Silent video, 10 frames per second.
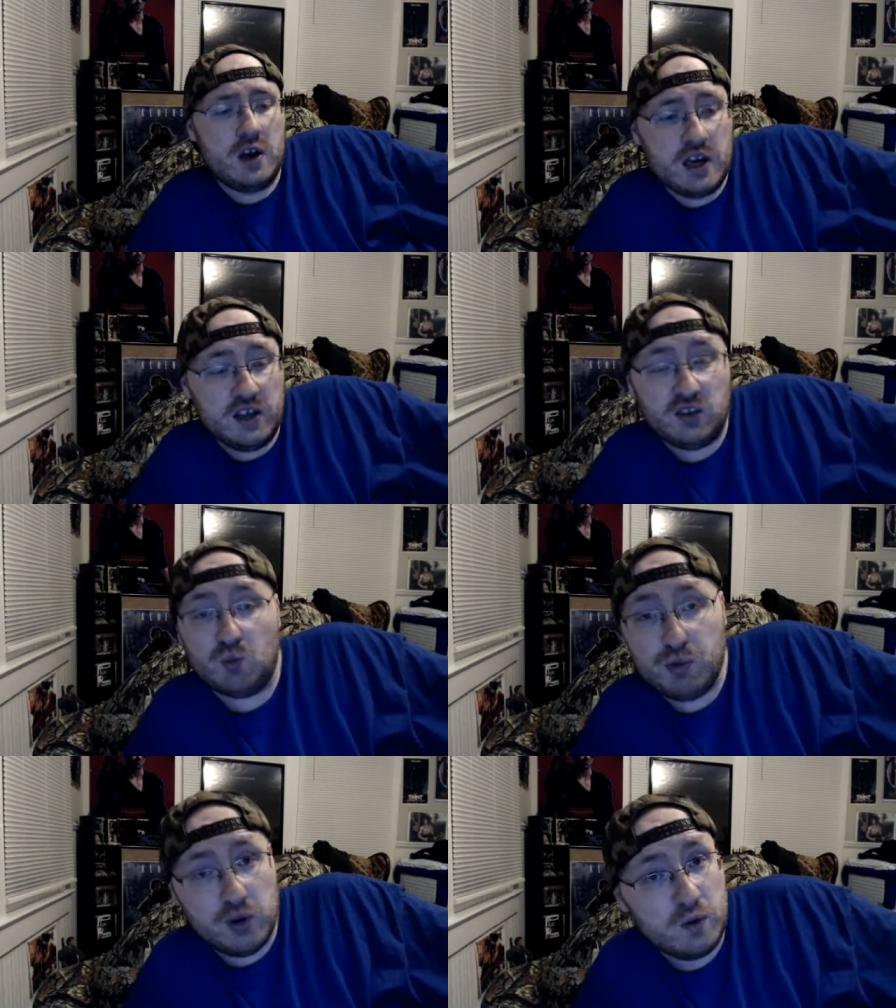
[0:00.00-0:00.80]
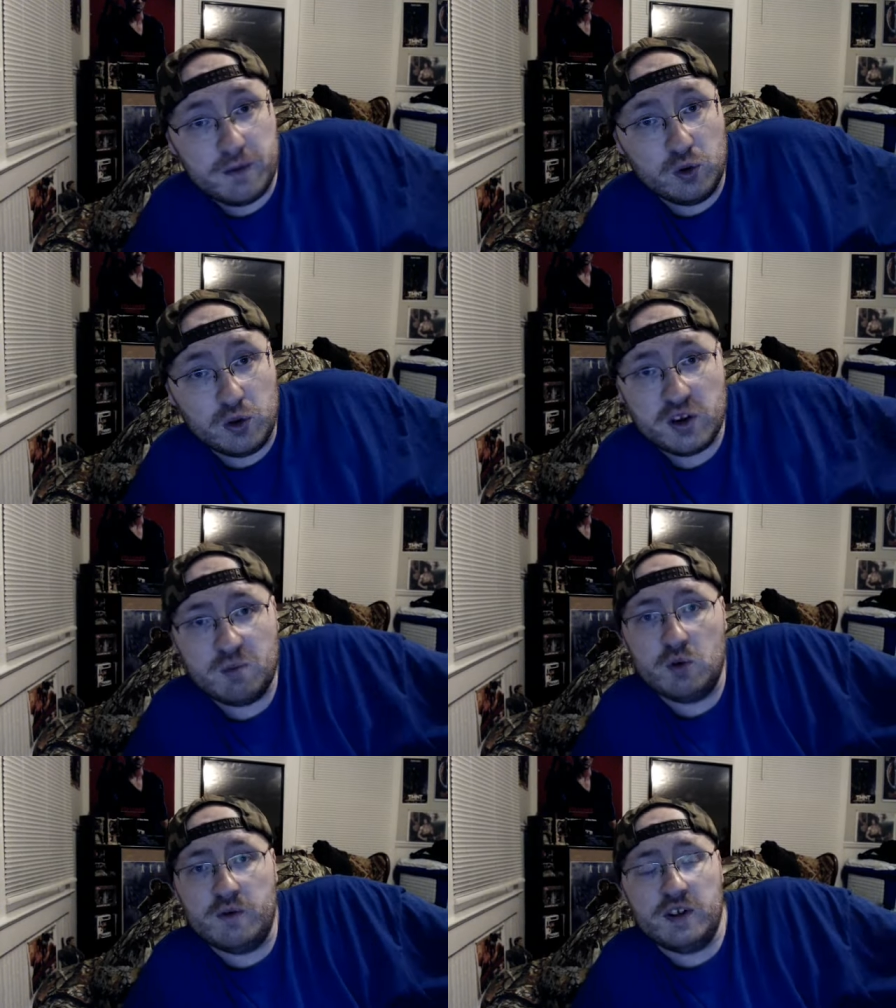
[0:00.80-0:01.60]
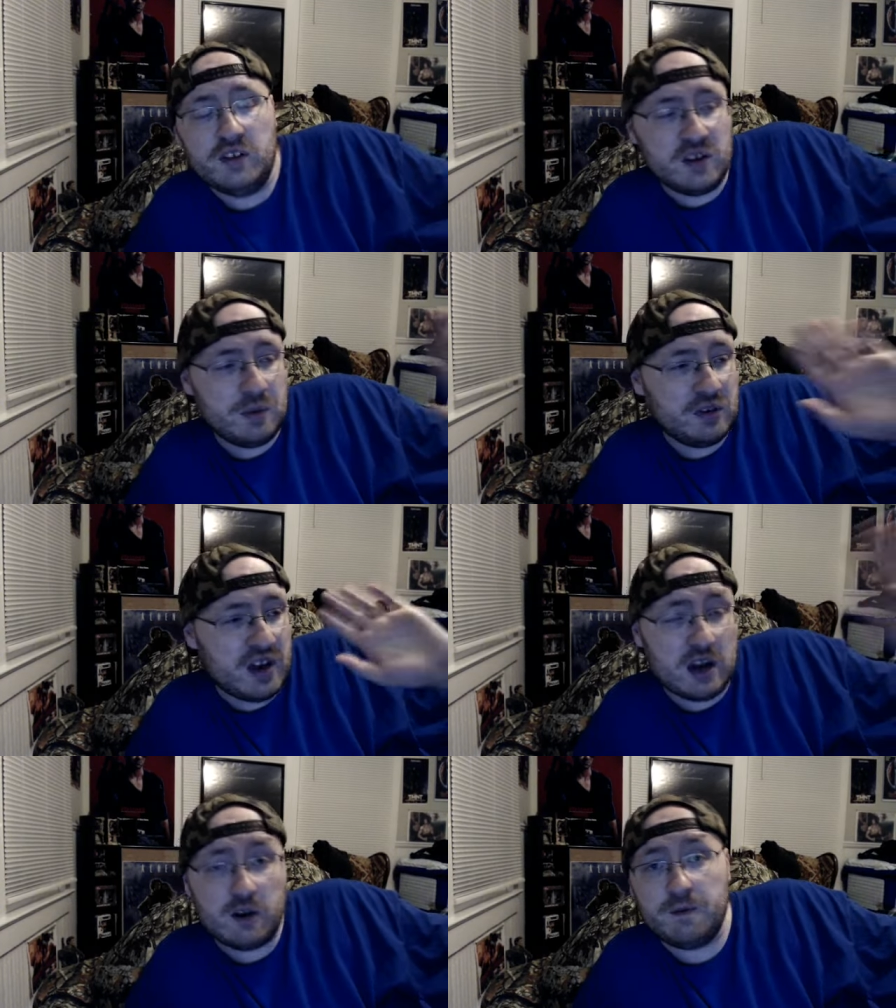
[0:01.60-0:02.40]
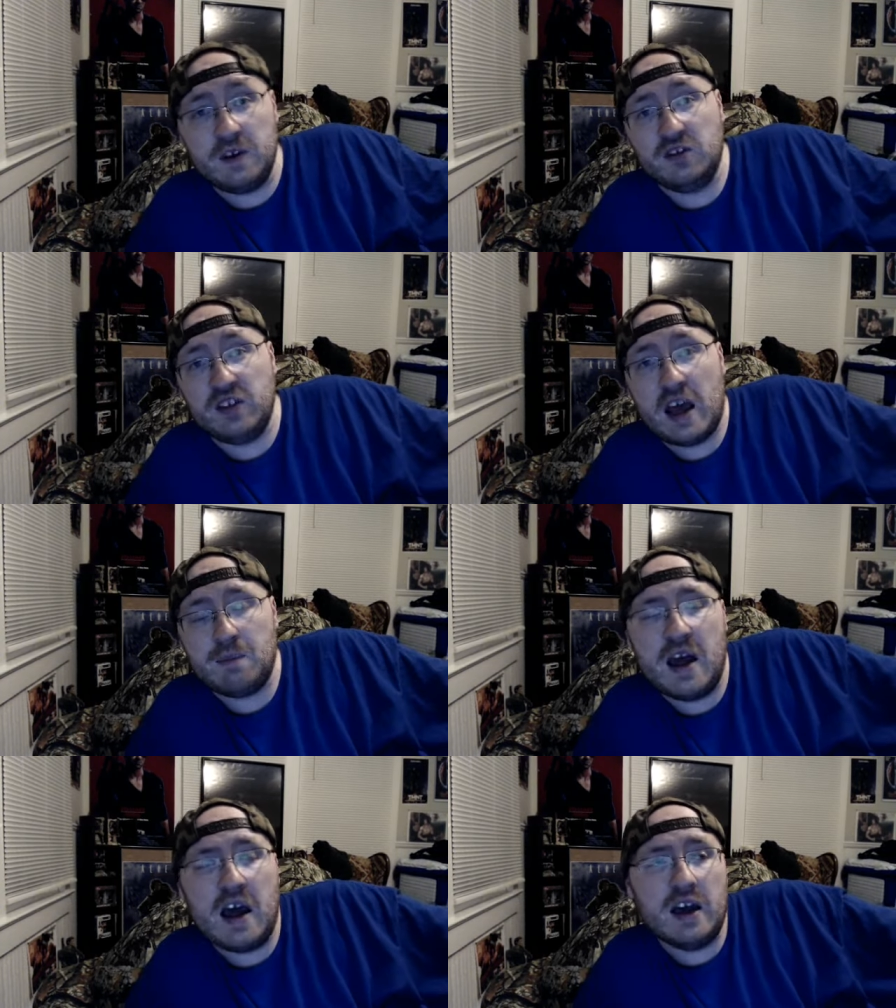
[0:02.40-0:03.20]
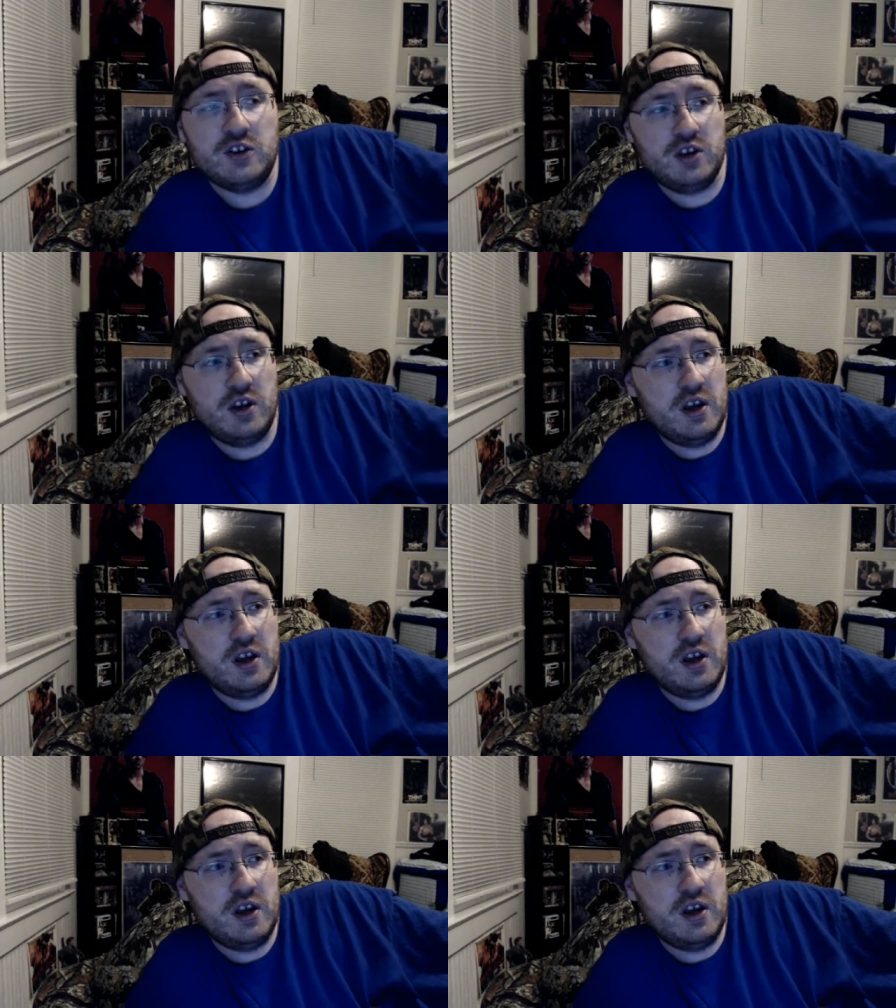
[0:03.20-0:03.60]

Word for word: It's a beautiful looking movie. The cinematography is top-notch.